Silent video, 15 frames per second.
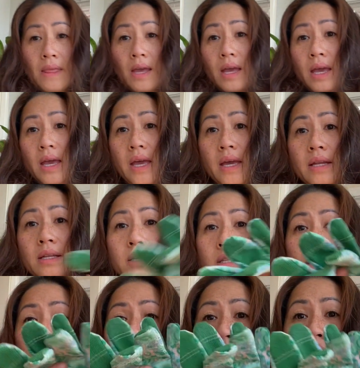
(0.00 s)

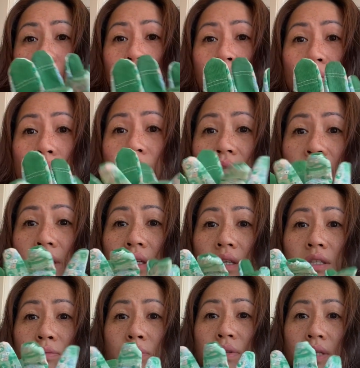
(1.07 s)
And the most important thing
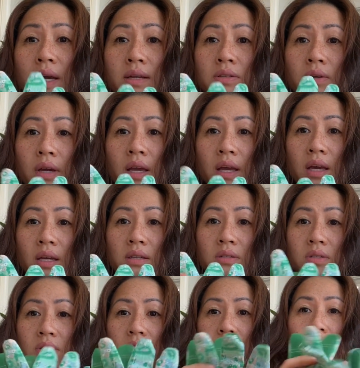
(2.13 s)
is protect your
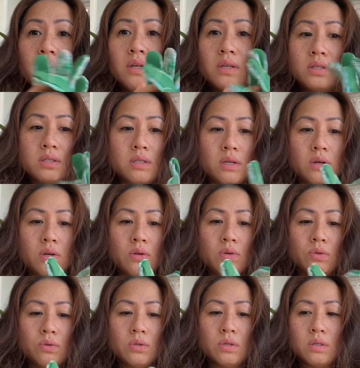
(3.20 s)
hands.
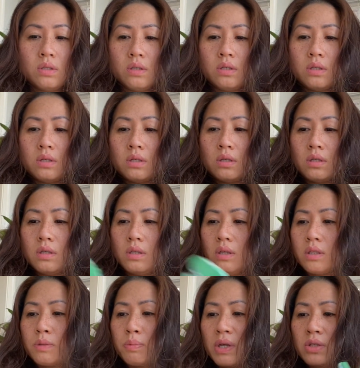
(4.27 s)
So
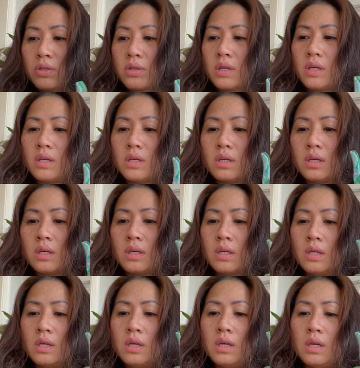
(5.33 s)
especially
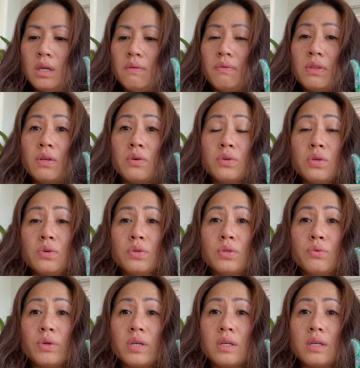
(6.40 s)
even though if you're
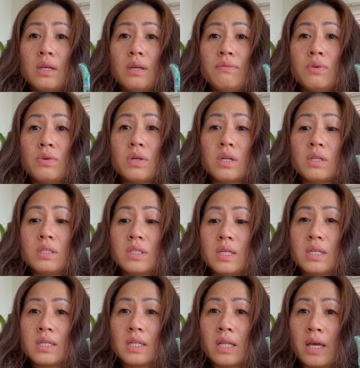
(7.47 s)
going to
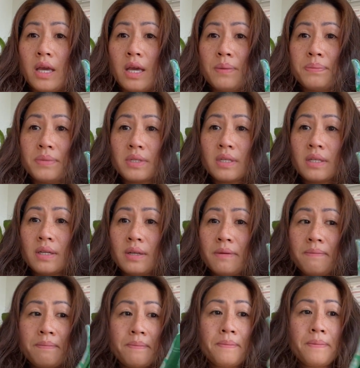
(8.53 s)
dig clams,
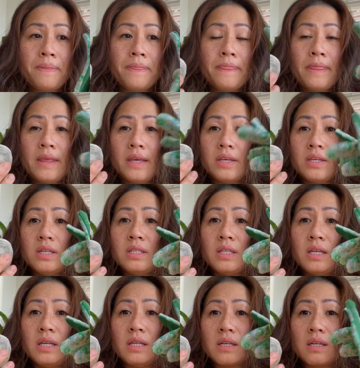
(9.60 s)
you
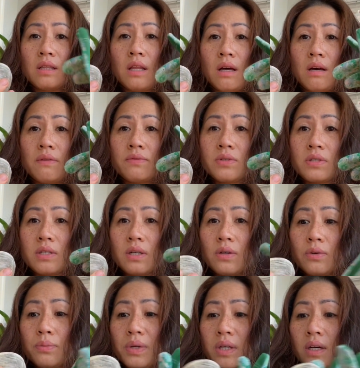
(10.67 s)
need a glove
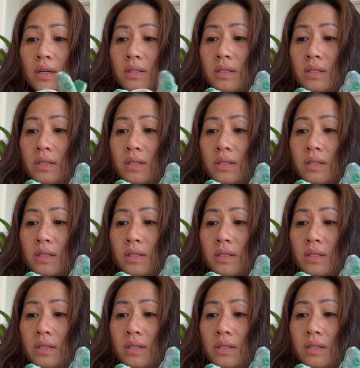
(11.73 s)
still, because